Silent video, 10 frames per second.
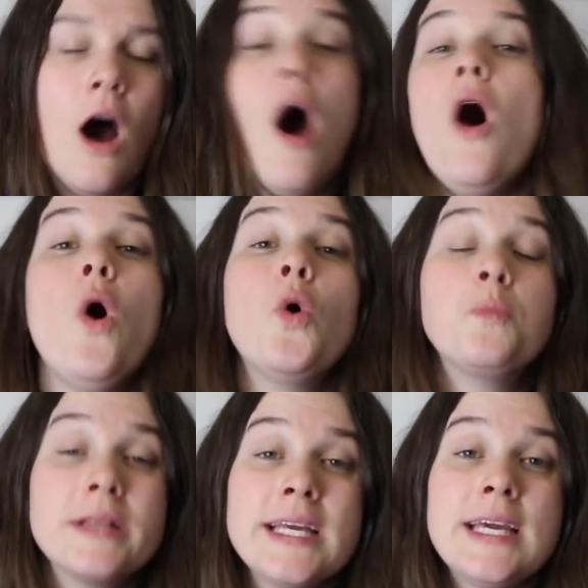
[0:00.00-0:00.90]
Oh,
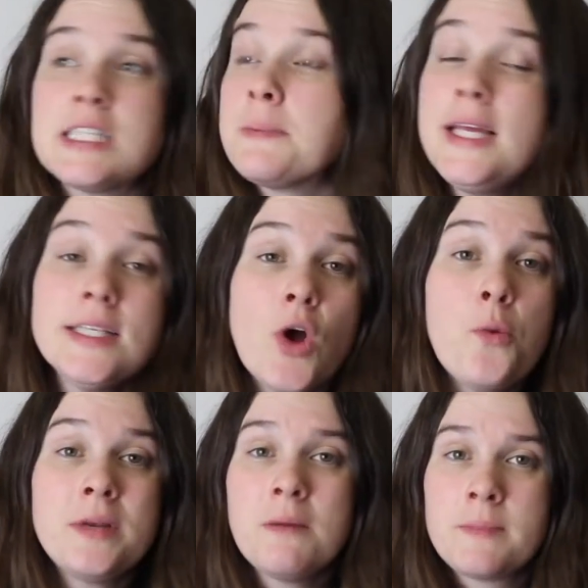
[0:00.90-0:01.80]
please
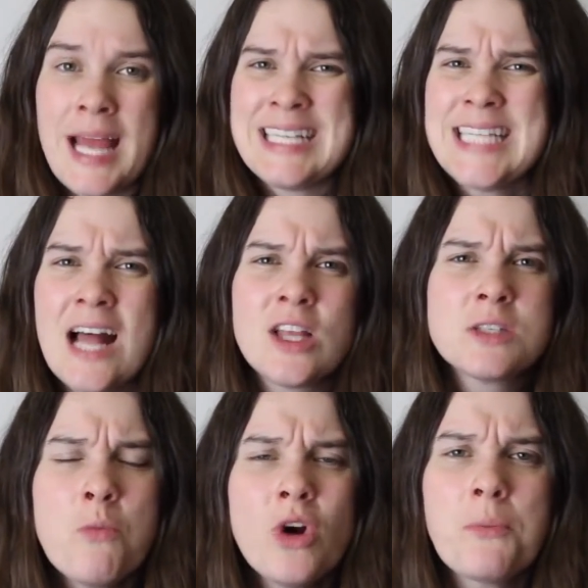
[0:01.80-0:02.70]
open up and tell
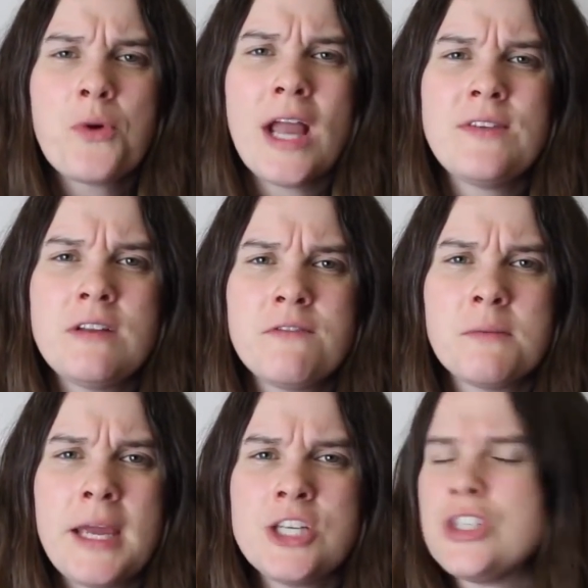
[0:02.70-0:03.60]
us more private
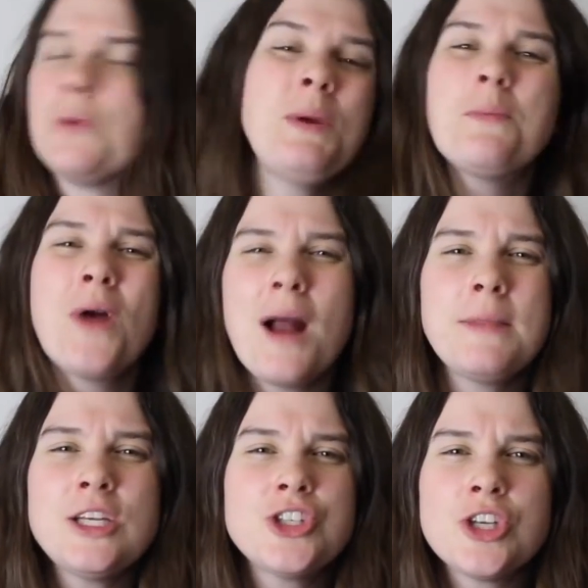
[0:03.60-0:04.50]
information that we
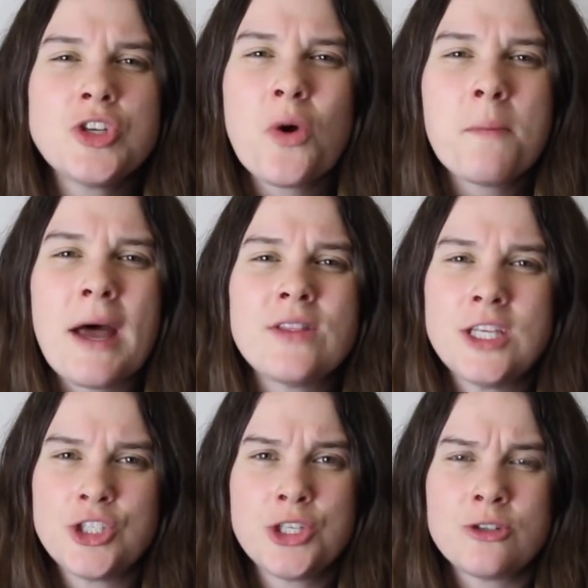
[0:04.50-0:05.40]
probably should know about
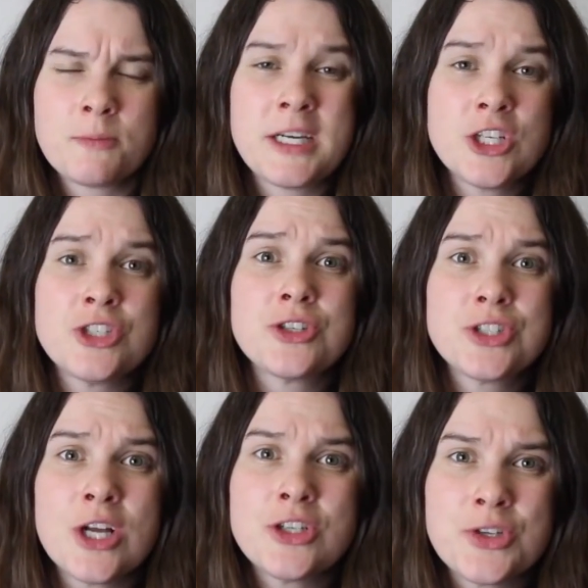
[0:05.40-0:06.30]
these children because you're
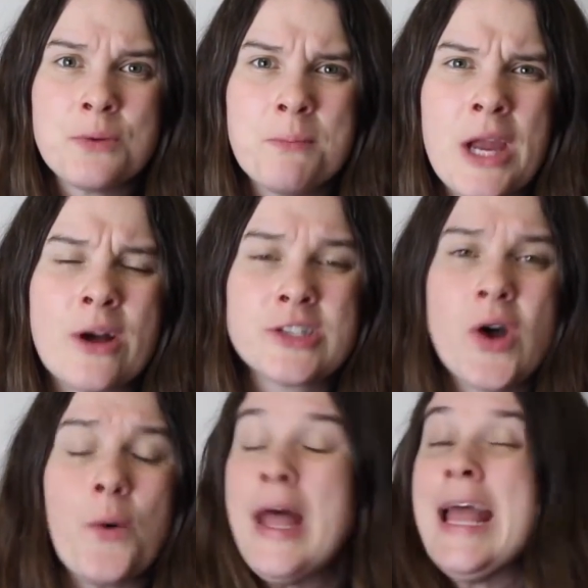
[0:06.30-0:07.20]
such good parents.
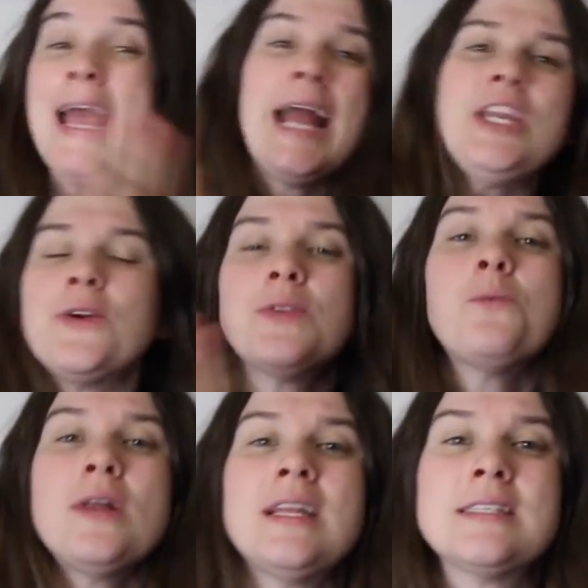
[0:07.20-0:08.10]
Oh, and you're the
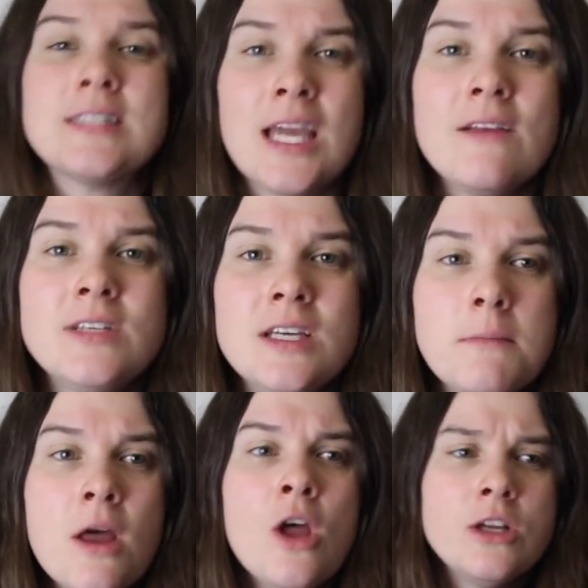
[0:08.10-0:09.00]
one that saved
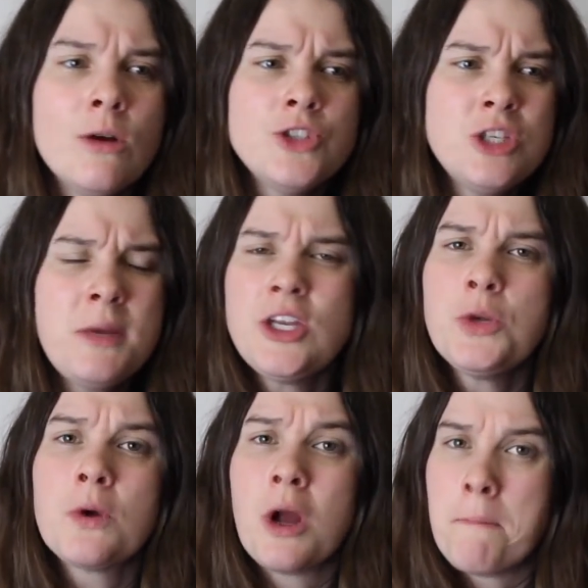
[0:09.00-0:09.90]
him? Don't you mean
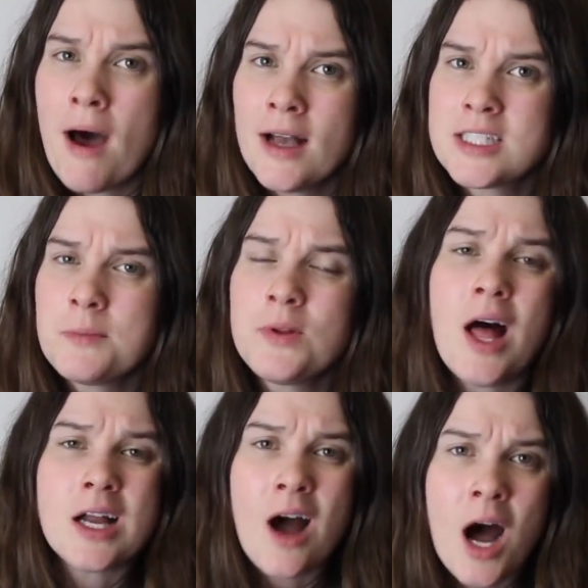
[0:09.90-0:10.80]
you were a
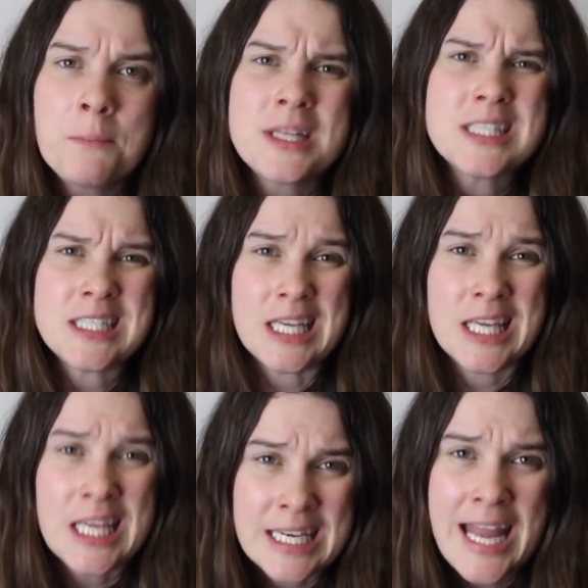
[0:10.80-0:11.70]
possible accomplice to
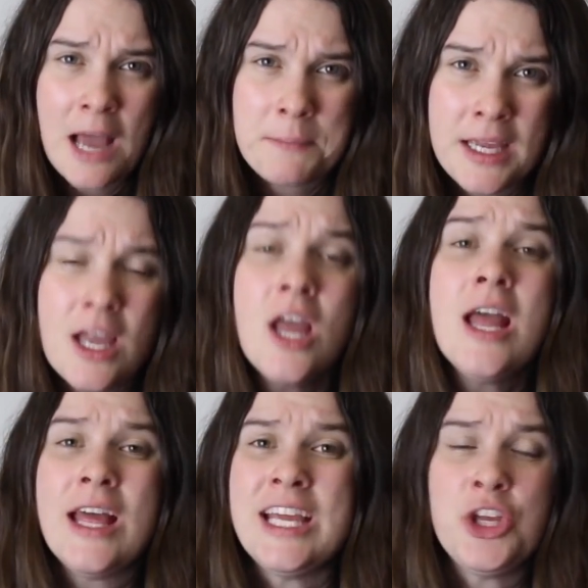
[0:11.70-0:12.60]
kidnapping
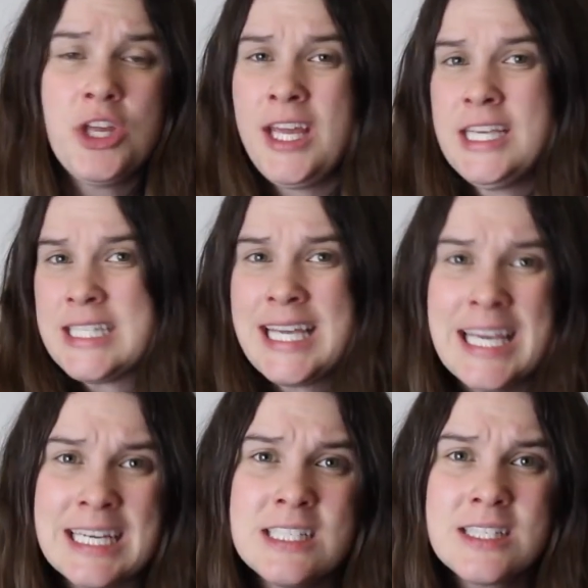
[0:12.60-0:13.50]
his
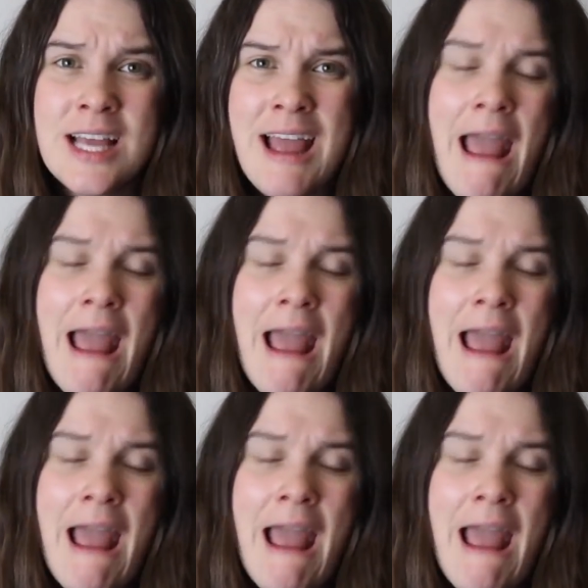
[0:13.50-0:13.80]
kids